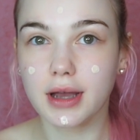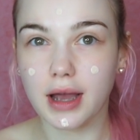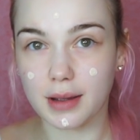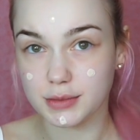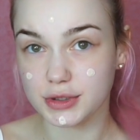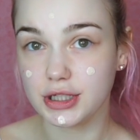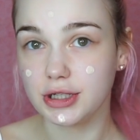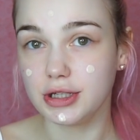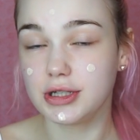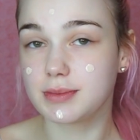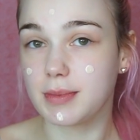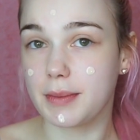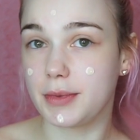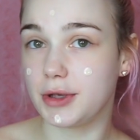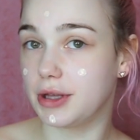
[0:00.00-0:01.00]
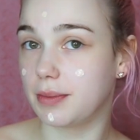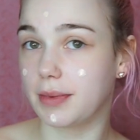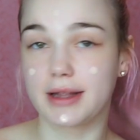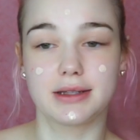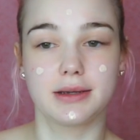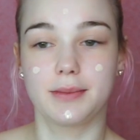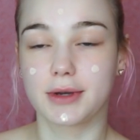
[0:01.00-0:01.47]
I'm just going to use my beauty
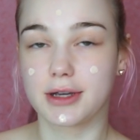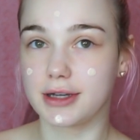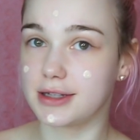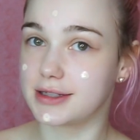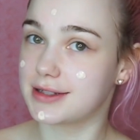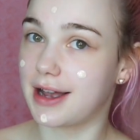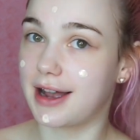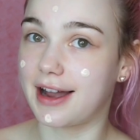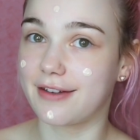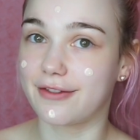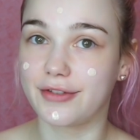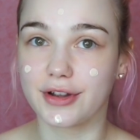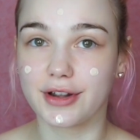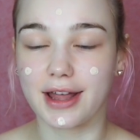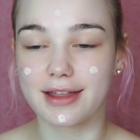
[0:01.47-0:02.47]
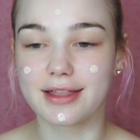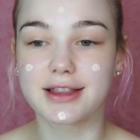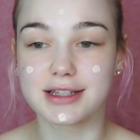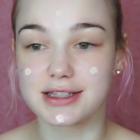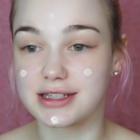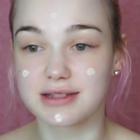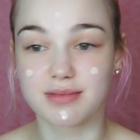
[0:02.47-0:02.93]
blender because I feel like
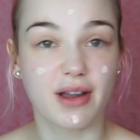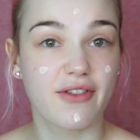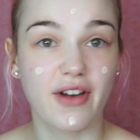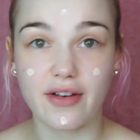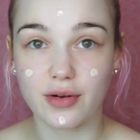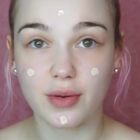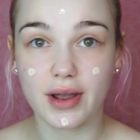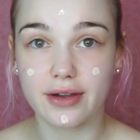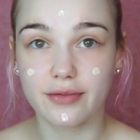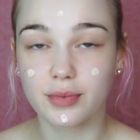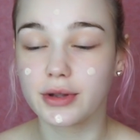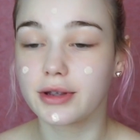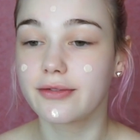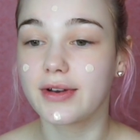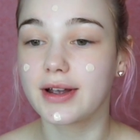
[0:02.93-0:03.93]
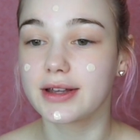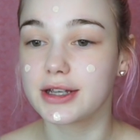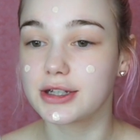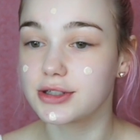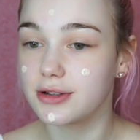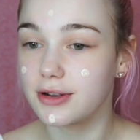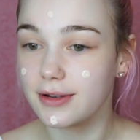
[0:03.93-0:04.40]
this is my favourite way of putting
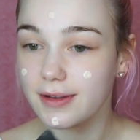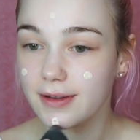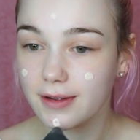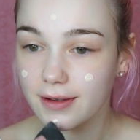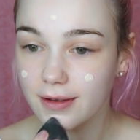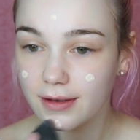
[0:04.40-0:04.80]
foundation on.